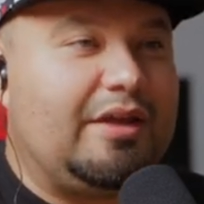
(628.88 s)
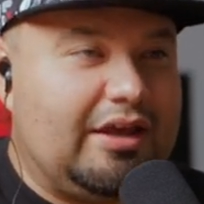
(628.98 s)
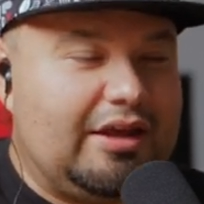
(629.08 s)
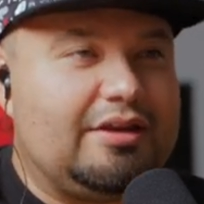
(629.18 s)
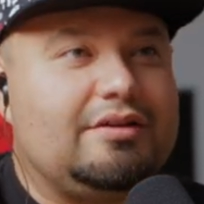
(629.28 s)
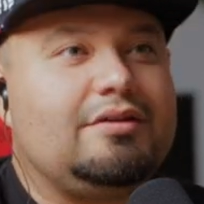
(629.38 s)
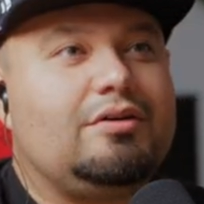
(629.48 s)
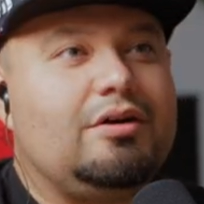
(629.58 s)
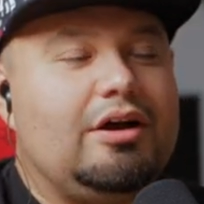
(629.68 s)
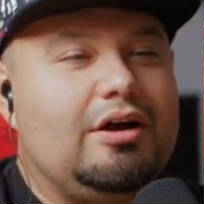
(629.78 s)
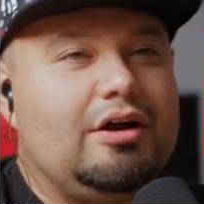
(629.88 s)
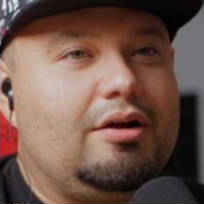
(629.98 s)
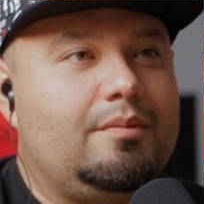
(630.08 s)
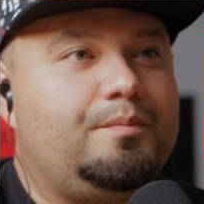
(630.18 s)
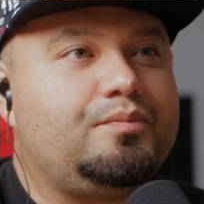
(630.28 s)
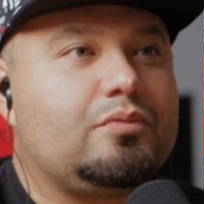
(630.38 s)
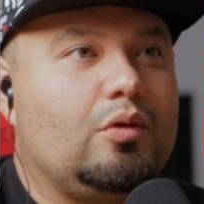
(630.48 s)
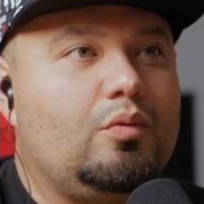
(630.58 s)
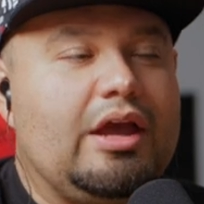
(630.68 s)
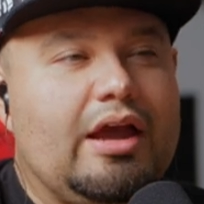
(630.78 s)
and um,
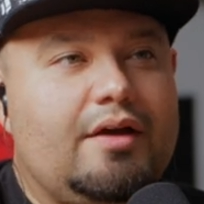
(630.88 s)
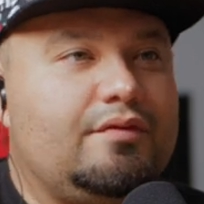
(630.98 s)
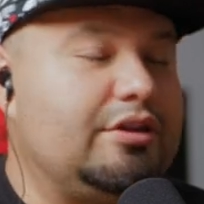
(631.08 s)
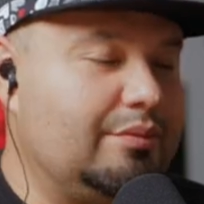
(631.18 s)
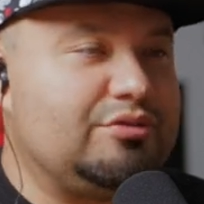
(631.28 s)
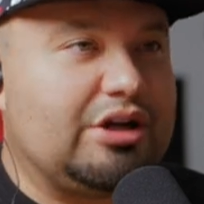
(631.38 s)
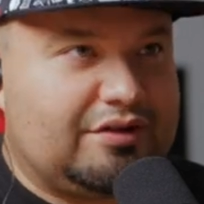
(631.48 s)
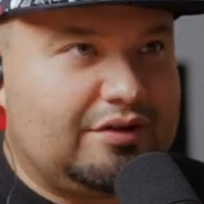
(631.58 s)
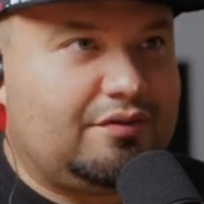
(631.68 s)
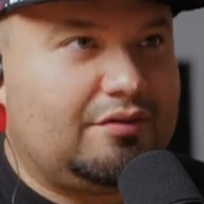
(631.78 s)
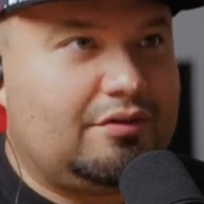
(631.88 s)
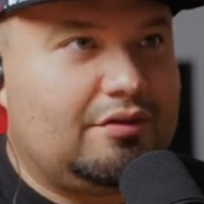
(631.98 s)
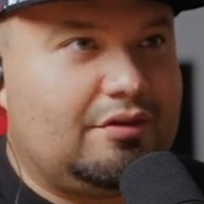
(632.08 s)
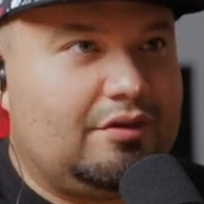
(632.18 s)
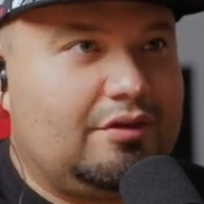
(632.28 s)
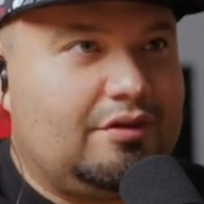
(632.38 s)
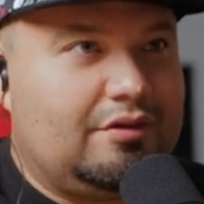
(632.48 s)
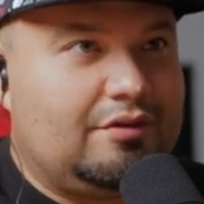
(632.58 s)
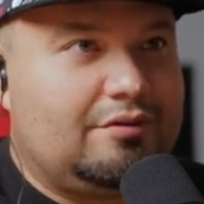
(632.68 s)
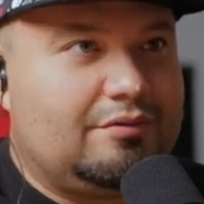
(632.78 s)
we have the objective.
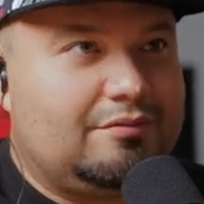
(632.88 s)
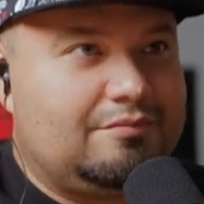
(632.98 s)
Yeah.